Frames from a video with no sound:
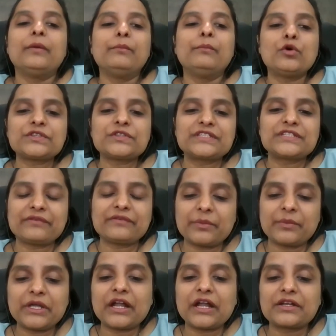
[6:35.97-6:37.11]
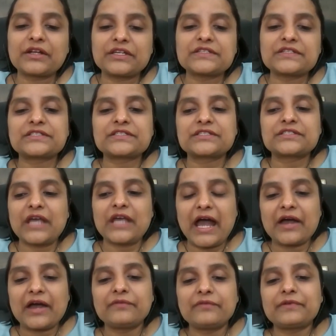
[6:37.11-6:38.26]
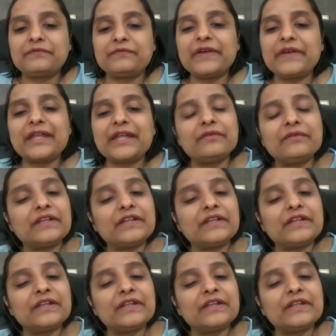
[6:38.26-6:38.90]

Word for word: Most developing countries have very,